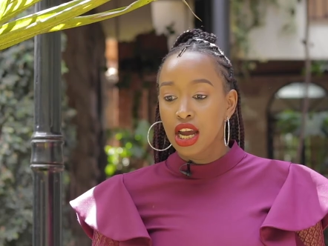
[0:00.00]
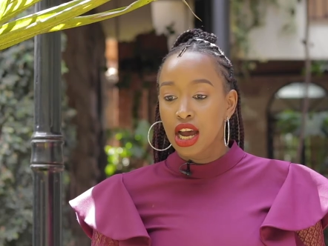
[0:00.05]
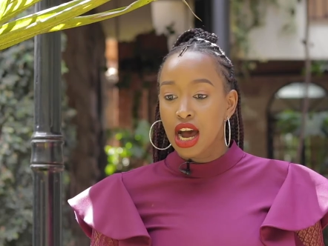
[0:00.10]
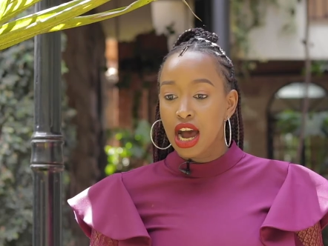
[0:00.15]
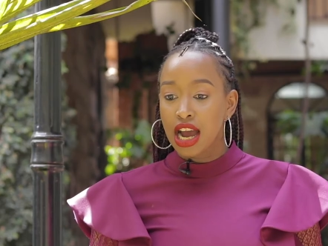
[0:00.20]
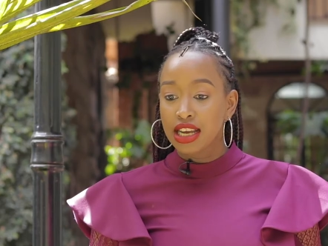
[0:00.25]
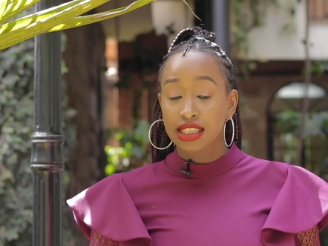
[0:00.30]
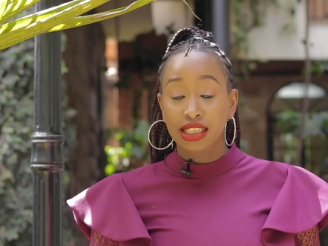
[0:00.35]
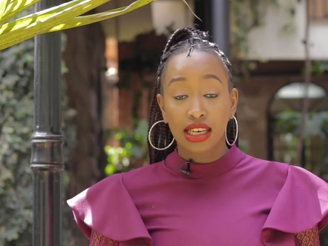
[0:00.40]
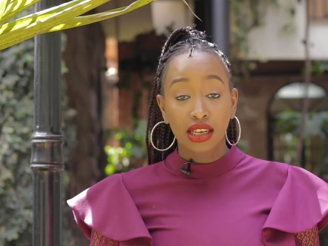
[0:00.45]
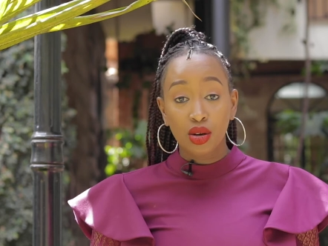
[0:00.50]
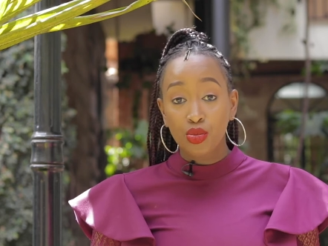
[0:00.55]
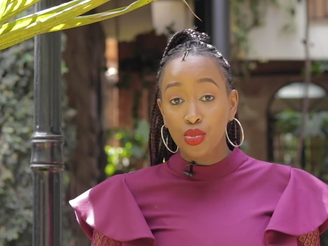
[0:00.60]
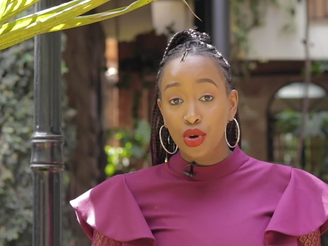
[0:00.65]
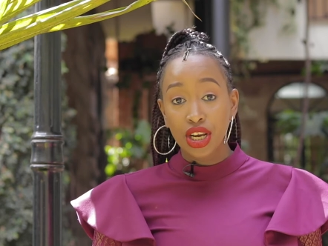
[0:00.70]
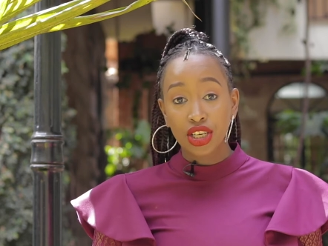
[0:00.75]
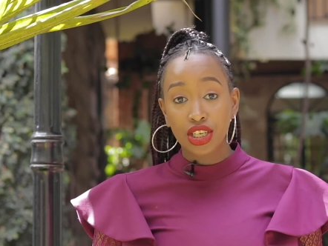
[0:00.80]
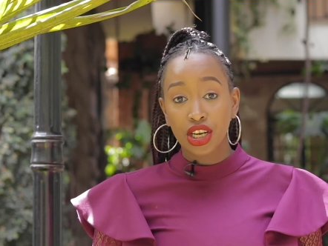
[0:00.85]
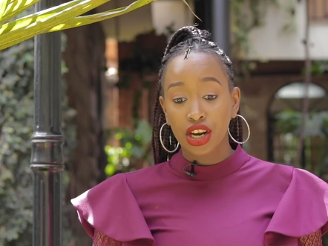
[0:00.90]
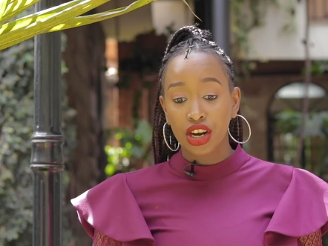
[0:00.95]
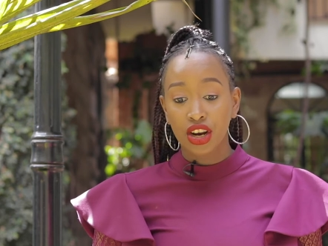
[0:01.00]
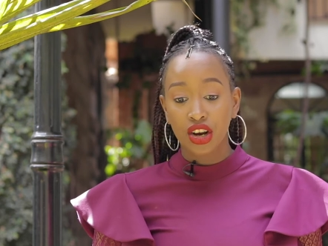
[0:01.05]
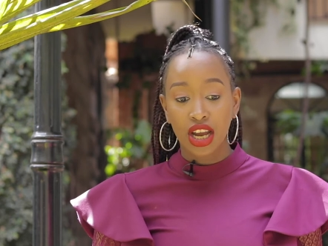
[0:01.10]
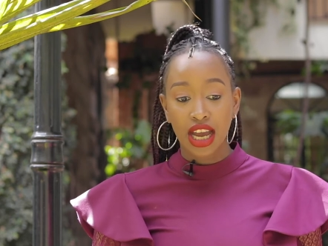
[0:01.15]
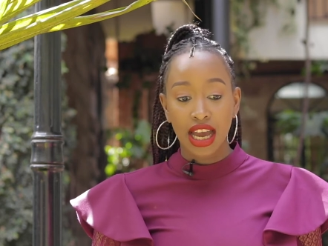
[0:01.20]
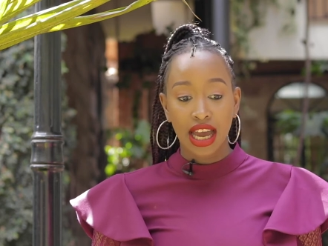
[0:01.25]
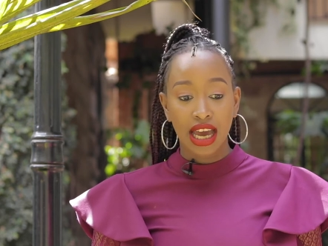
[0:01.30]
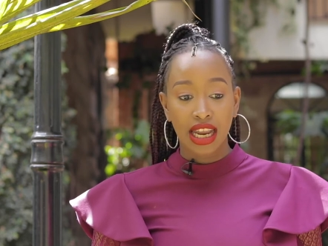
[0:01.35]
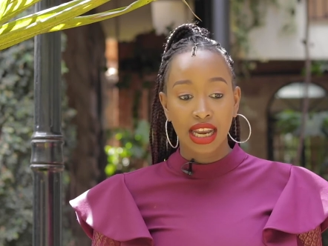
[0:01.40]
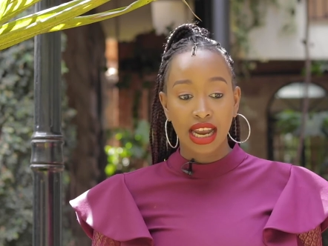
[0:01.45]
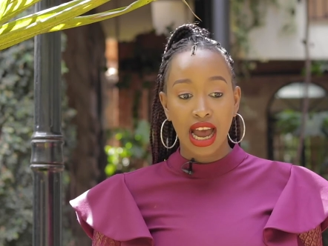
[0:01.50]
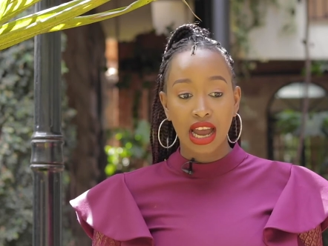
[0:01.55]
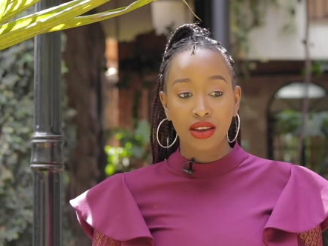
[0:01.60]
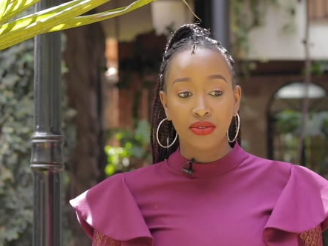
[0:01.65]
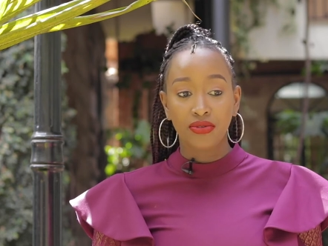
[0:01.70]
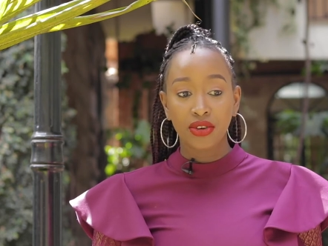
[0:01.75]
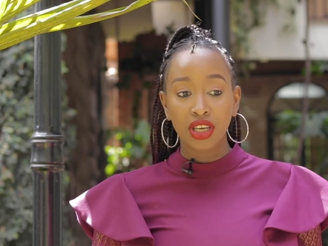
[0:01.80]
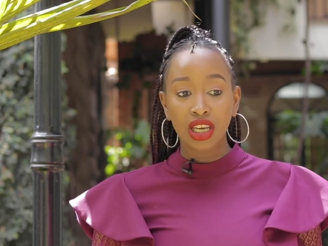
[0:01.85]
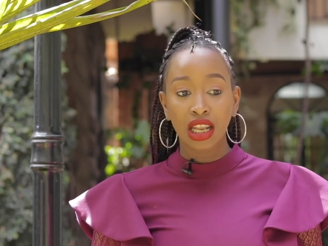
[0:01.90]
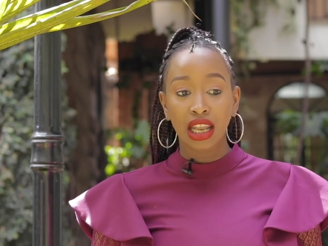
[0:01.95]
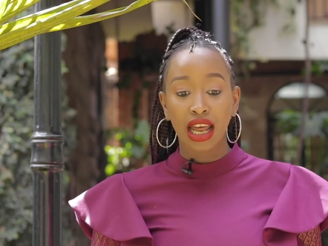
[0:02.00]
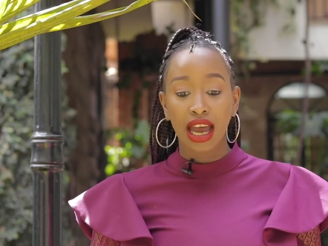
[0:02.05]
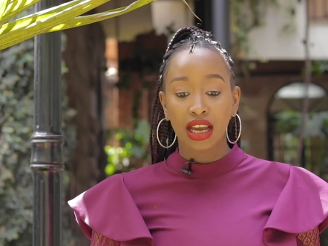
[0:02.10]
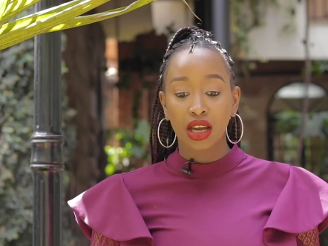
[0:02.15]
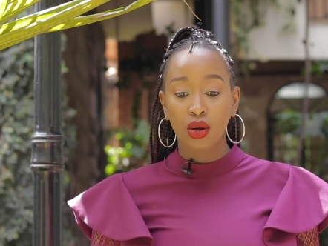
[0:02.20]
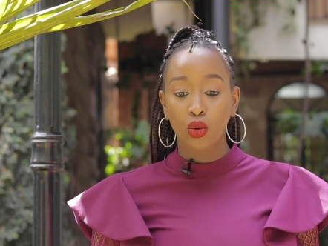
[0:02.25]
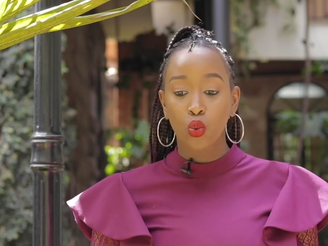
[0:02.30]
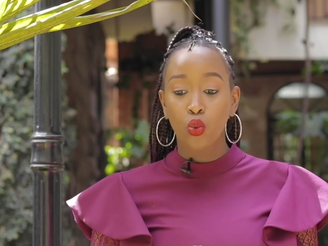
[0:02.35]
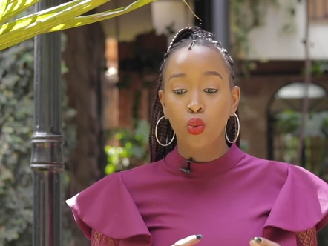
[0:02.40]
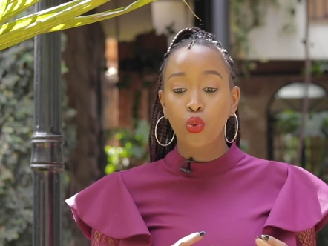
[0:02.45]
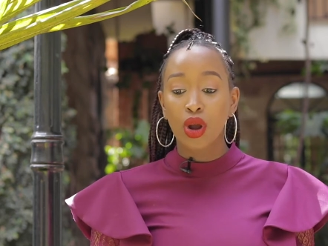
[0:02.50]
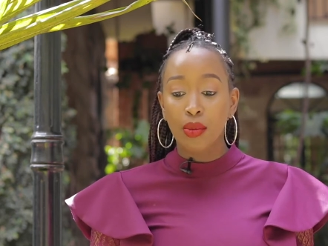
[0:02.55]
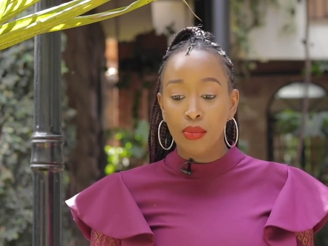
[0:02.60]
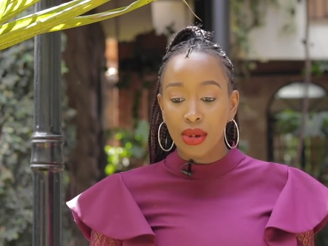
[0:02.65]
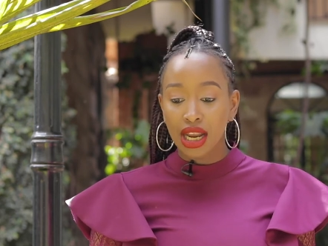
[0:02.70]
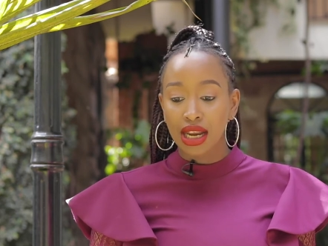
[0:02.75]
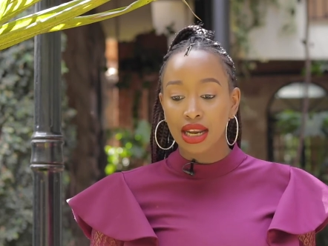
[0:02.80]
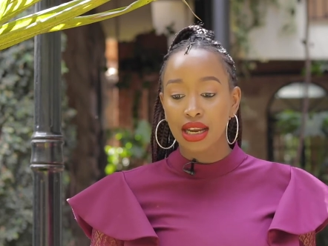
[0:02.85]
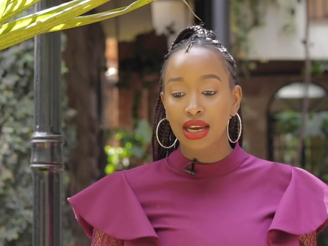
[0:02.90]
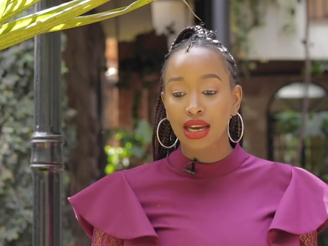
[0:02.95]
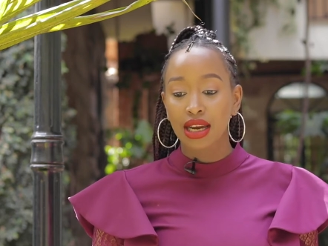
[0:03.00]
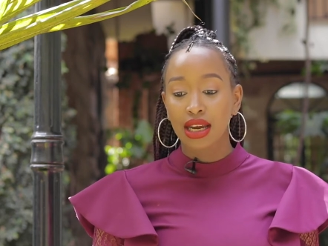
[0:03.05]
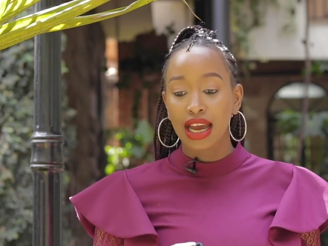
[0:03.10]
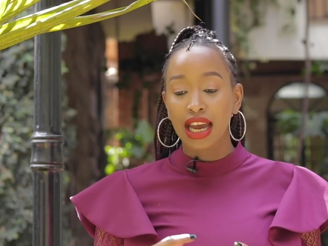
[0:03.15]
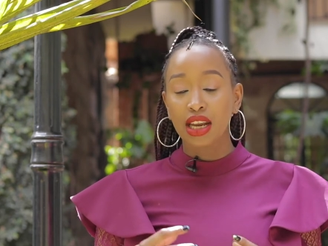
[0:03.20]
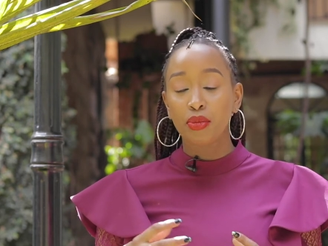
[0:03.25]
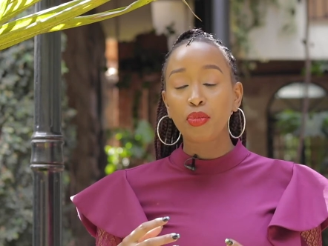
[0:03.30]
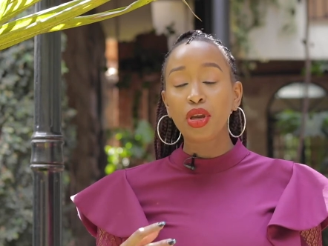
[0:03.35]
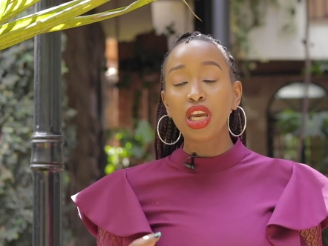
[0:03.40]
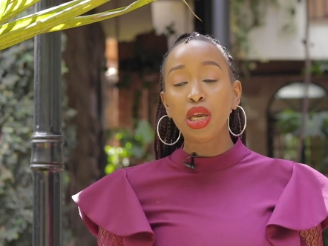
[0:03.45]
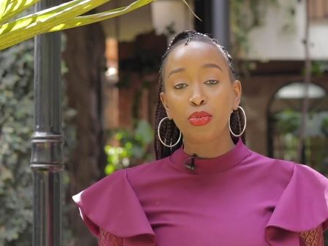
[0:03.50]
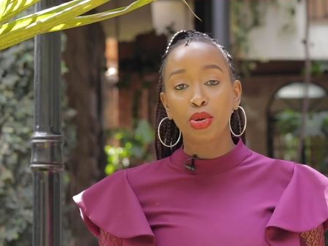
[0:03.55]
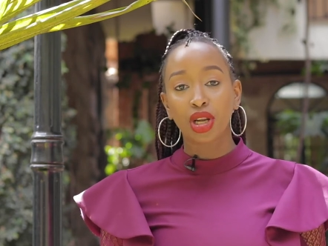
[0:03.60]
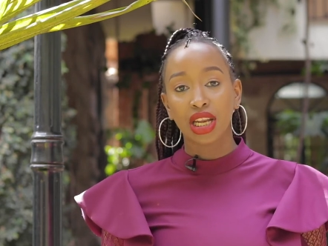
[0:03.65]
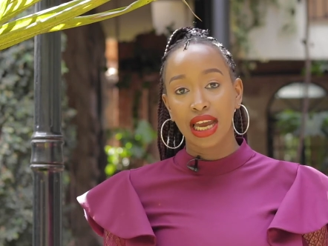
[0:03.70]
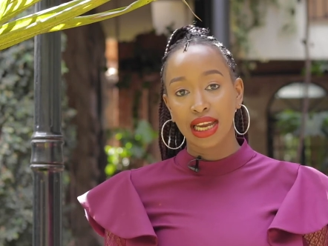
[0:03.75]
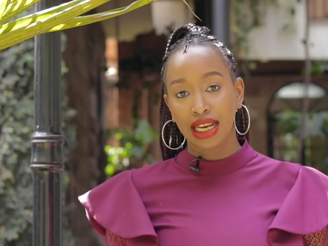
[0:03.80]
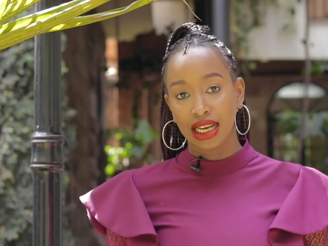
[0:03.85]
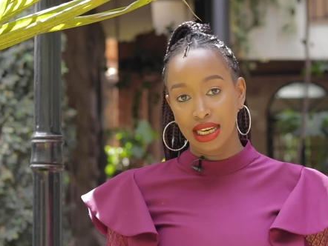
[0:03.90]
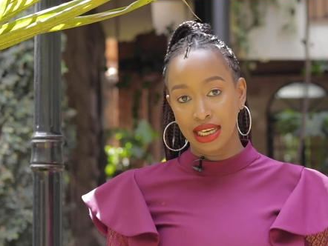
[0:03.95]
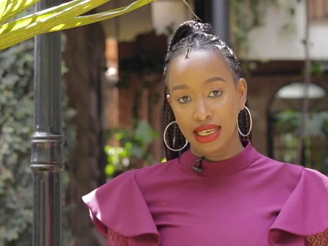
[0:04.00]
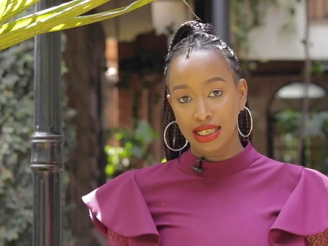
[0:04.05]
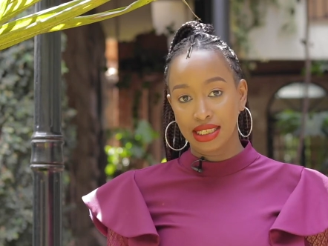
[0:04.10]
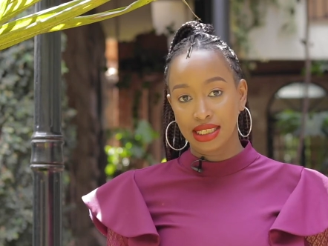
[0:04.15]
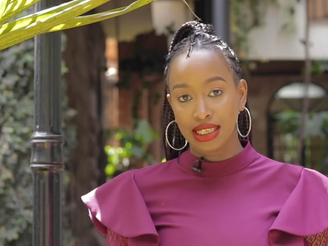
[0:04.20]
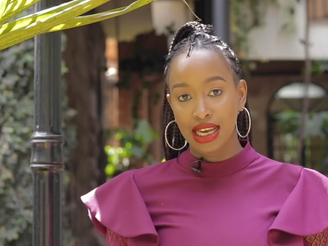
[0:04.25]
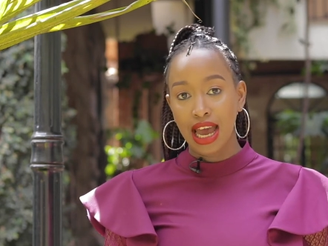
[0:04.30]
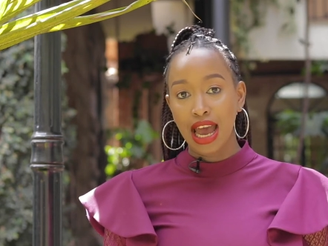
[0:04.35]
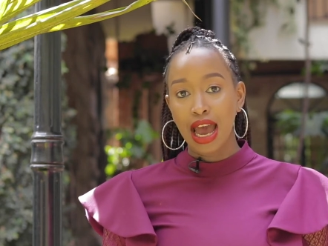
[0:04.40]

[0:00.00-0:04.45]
I celebrate her, and I feel like women and people like Liz